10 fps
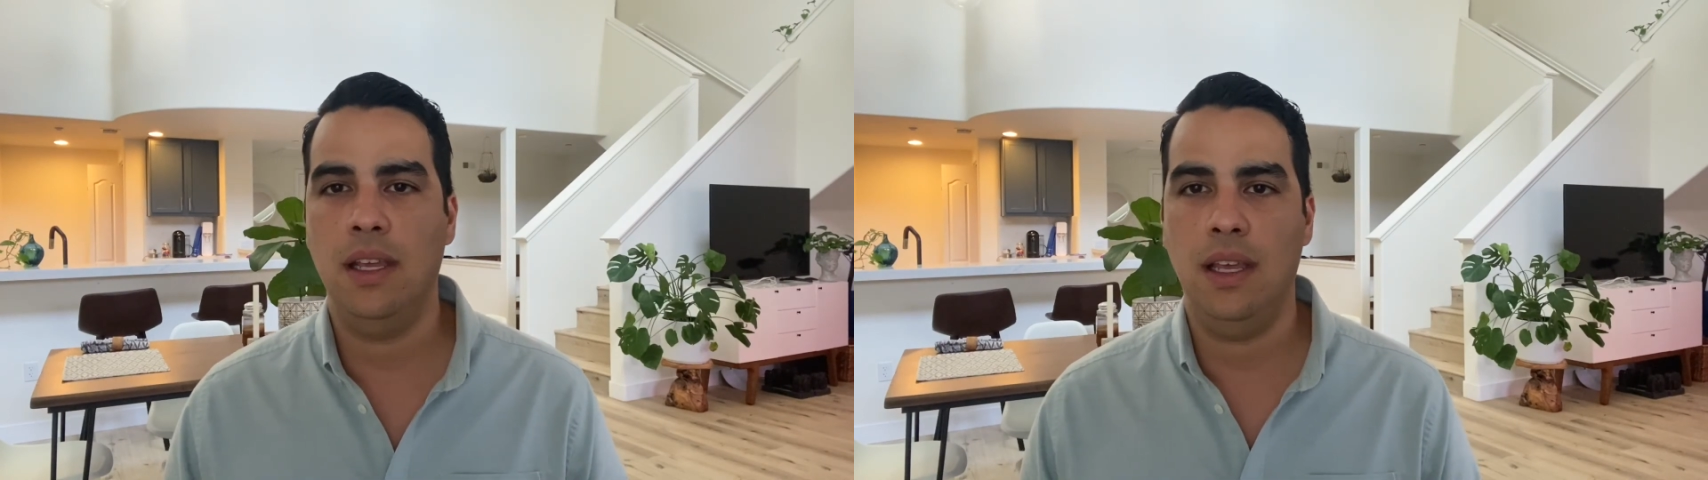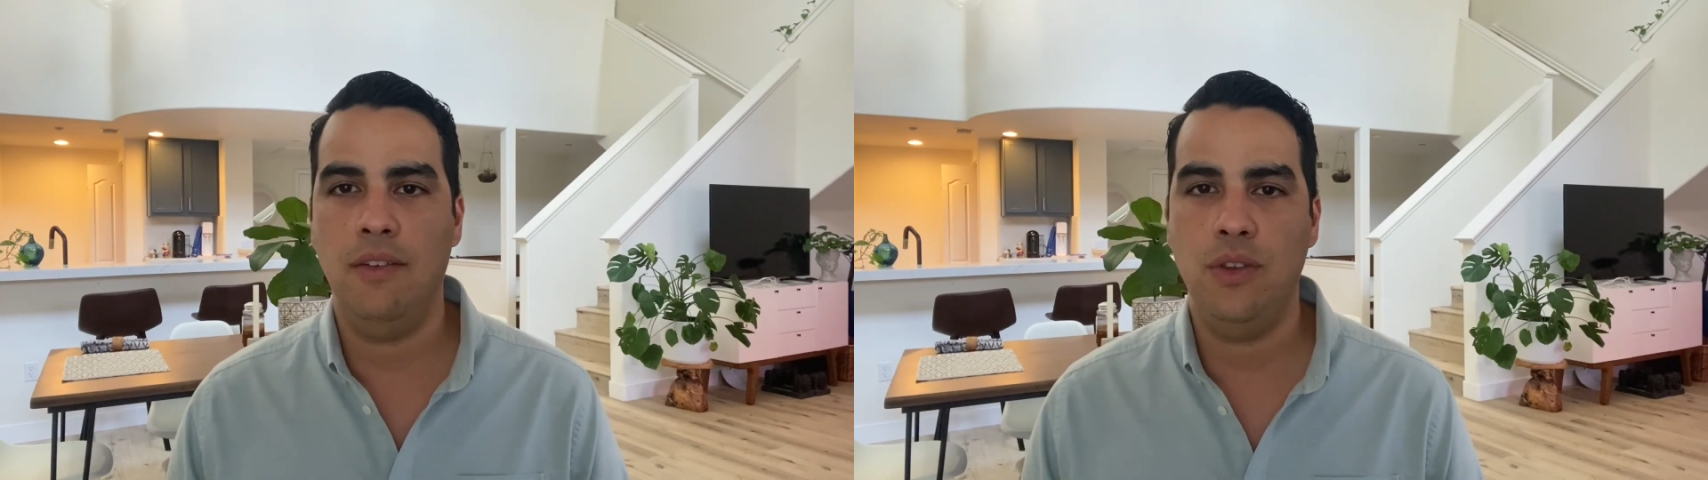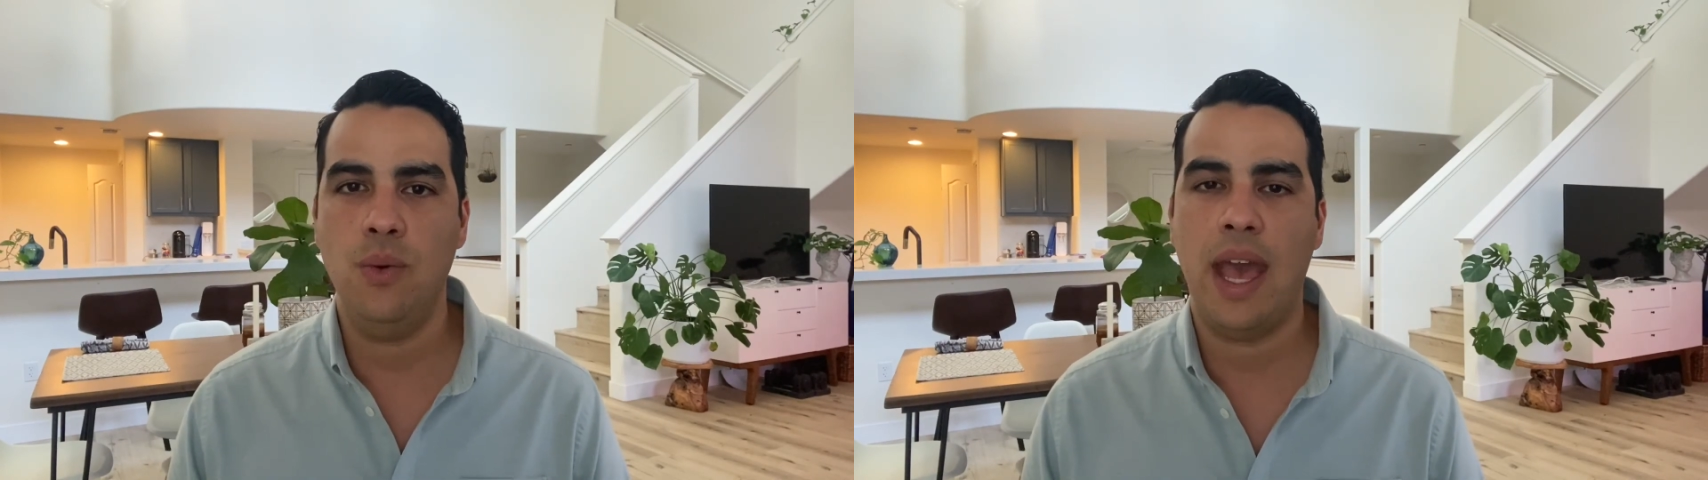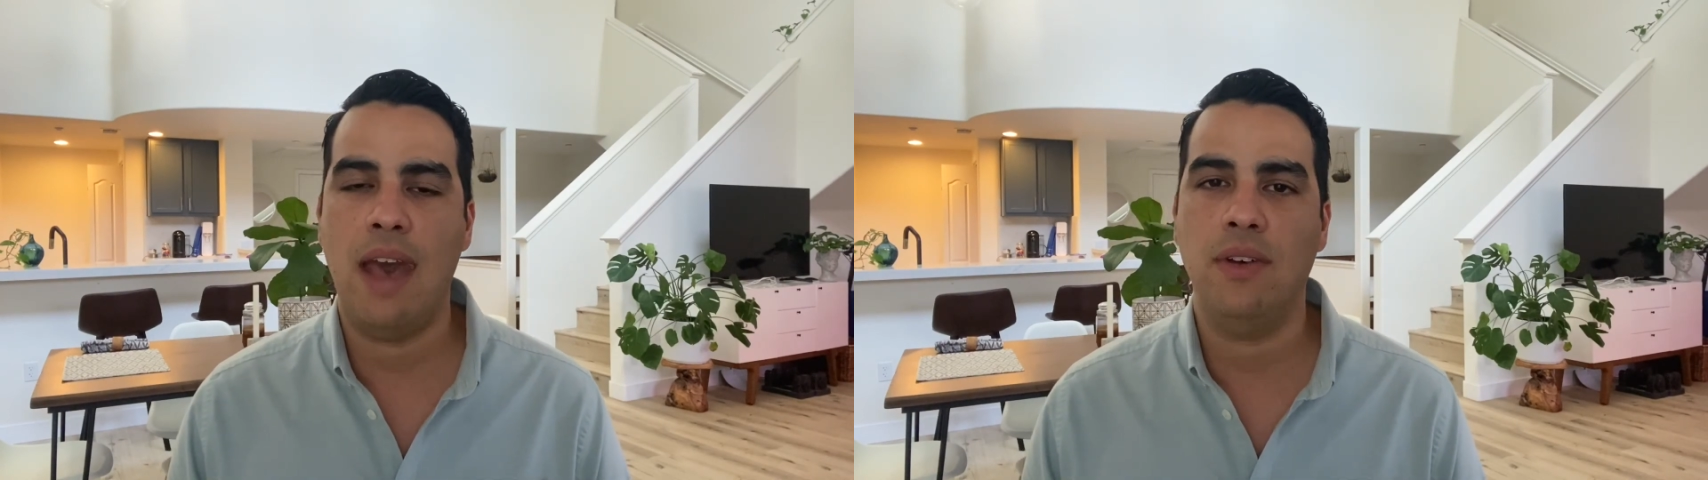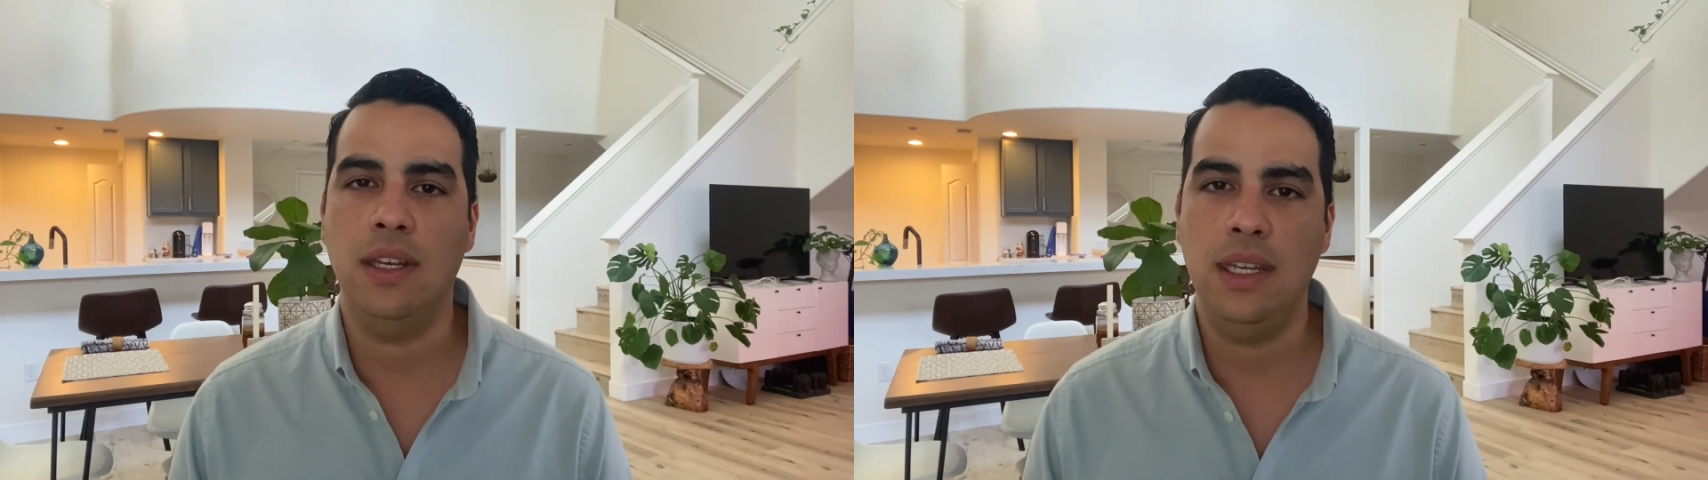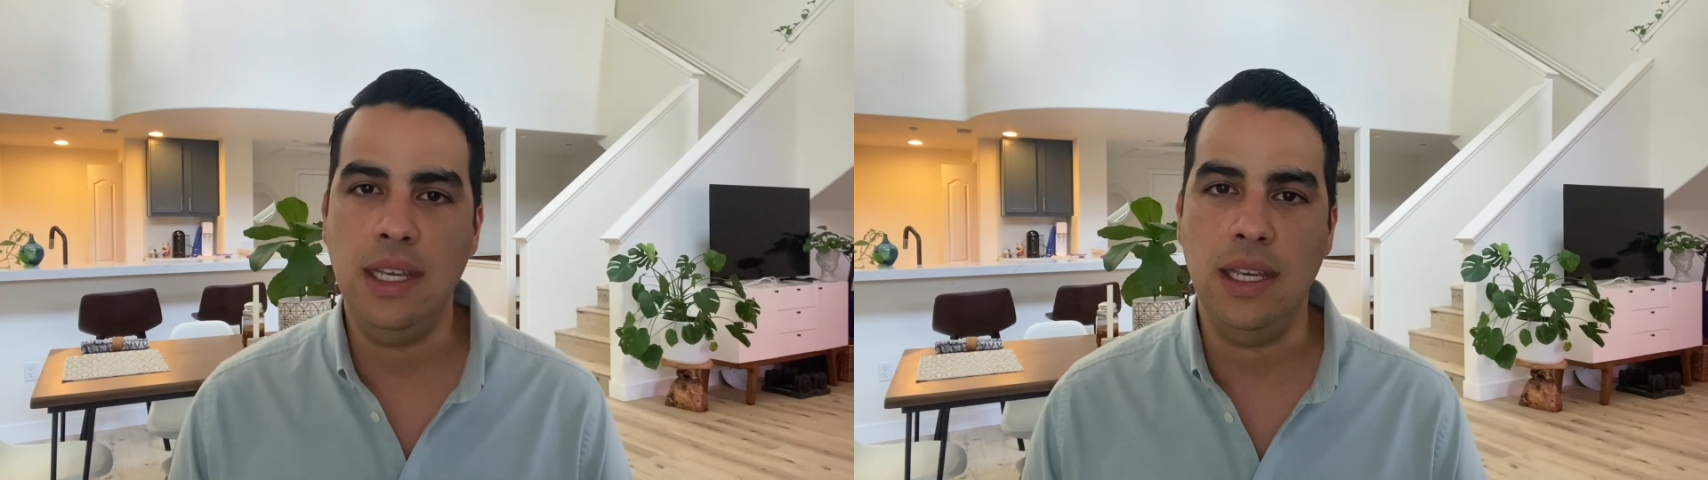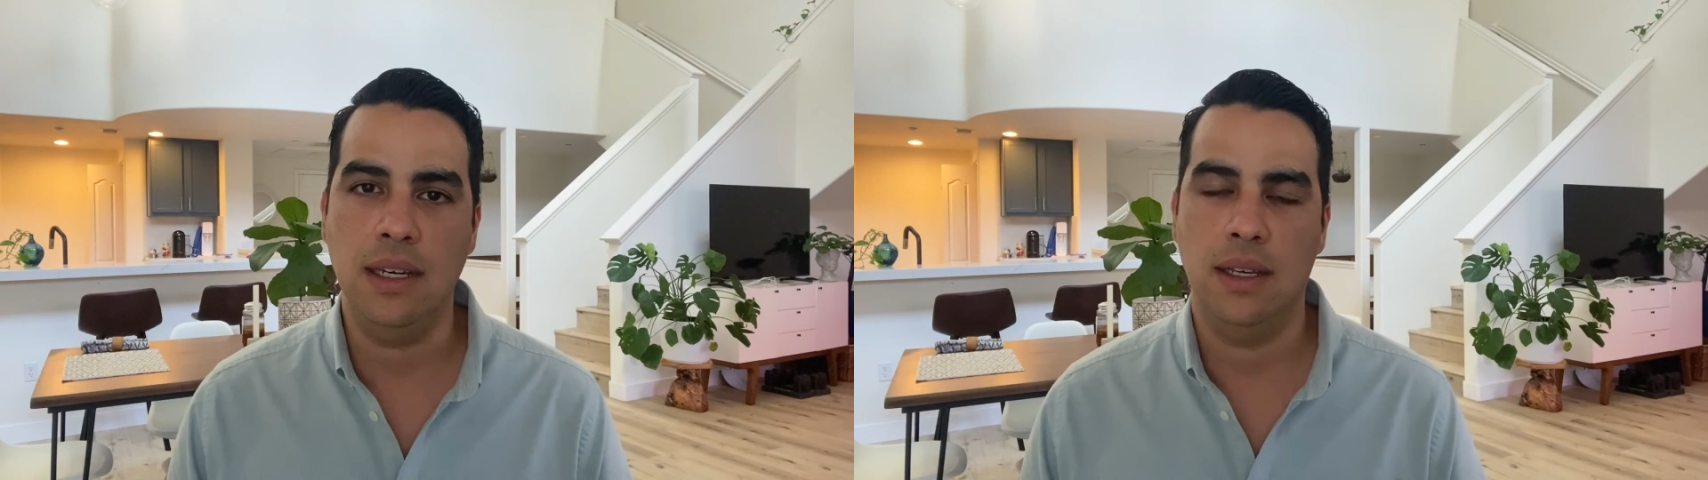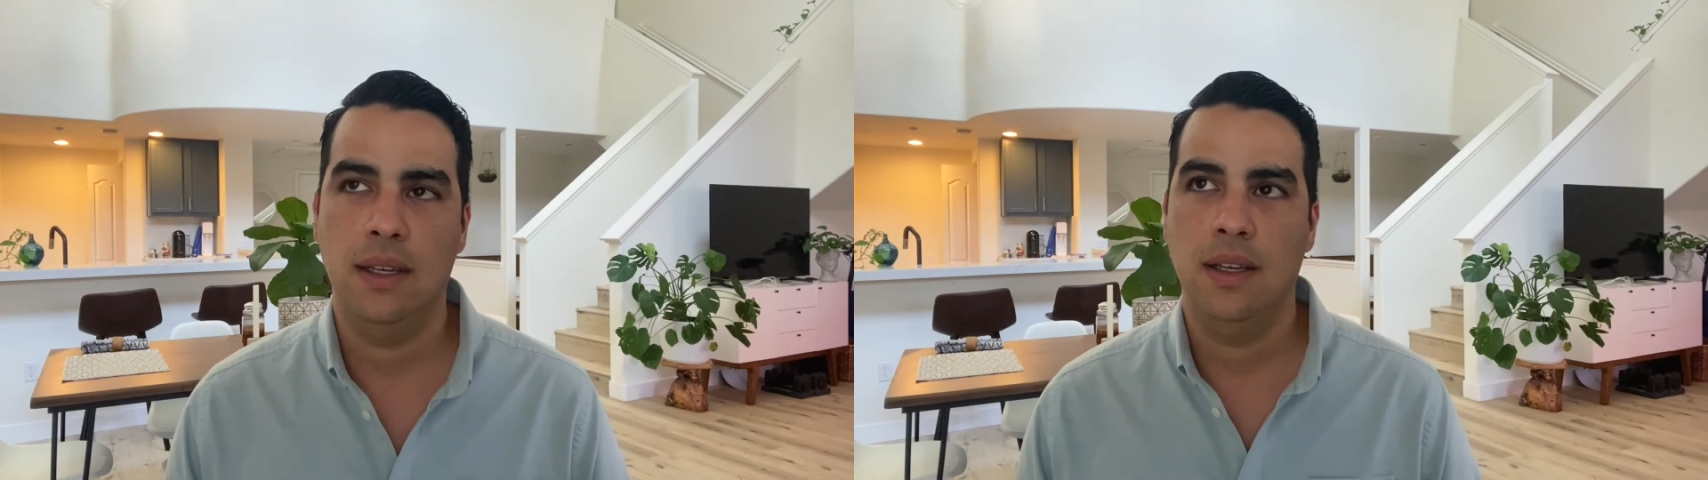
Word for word: if you have a need,